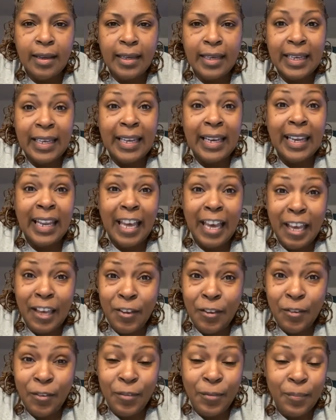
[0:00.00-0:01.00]
in
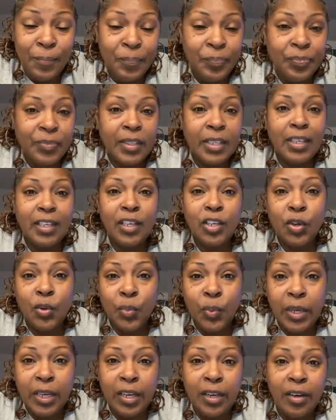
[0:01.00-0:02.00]
life, in
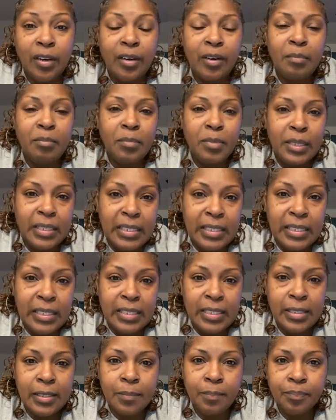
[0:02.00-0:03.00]
career, in
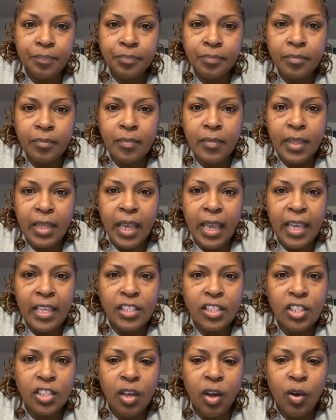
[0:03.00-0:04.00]
business.
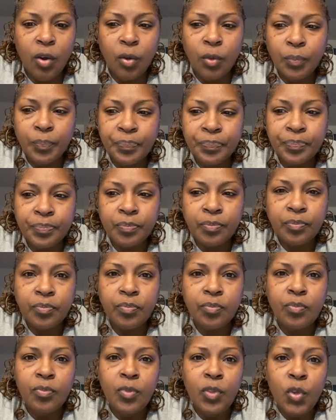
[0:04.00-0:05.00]
And so
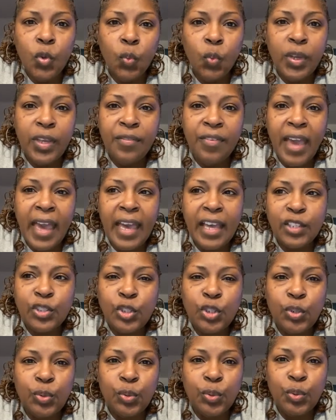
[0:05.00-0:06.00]
we've had
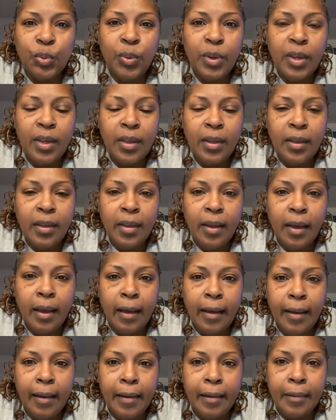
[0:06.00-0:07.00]
to,
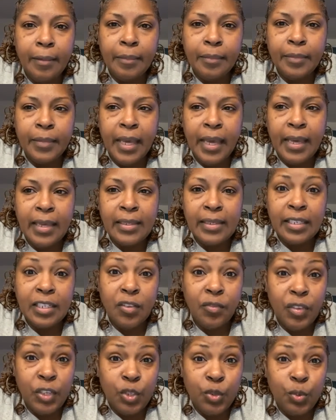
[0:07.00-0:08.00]
as
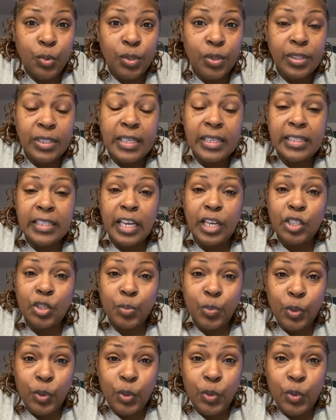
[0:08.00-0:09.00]
individuals, as
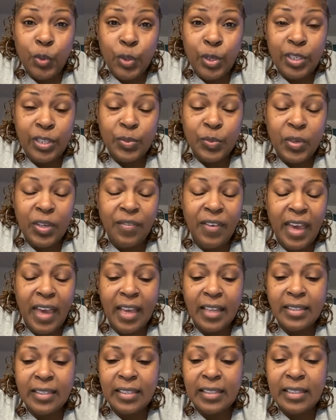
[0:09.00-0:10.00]
entrepreneurs, we've
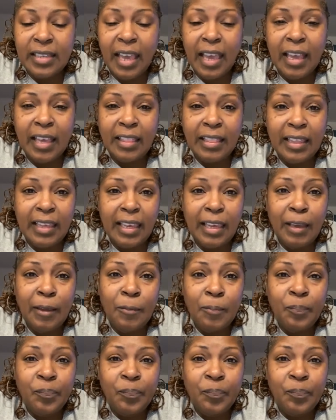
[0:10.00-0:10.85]
had to take the